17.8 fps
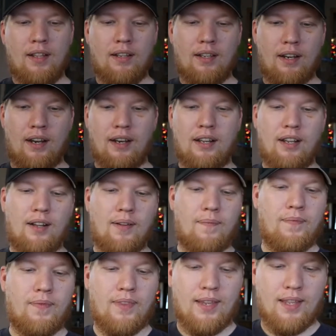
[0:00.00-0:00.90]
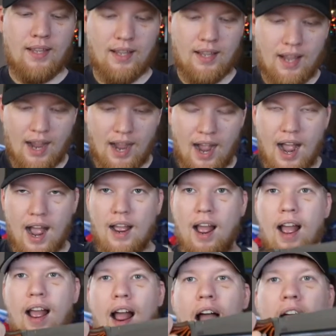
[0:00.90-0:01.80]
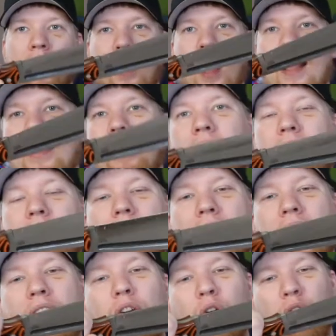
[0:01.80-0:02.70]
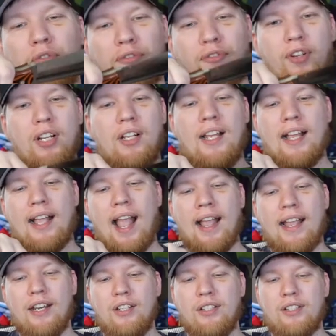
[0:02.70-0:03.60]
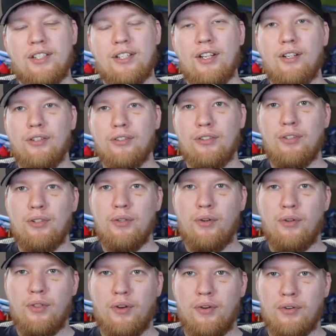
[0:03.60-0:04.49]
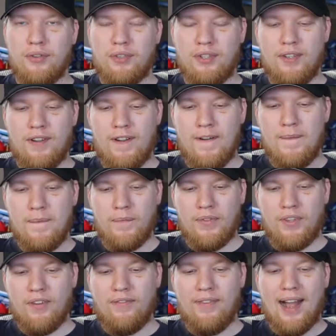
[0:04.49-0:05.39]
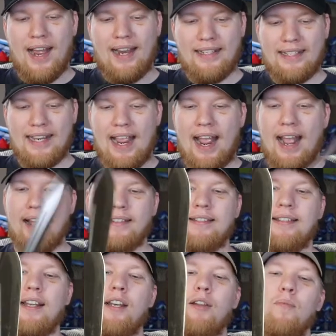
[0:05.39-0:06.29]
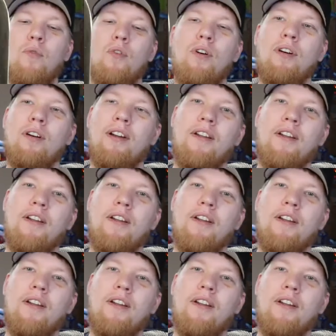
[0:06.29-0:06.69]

Like, I don't feel like I can still do those fine tasks anymore.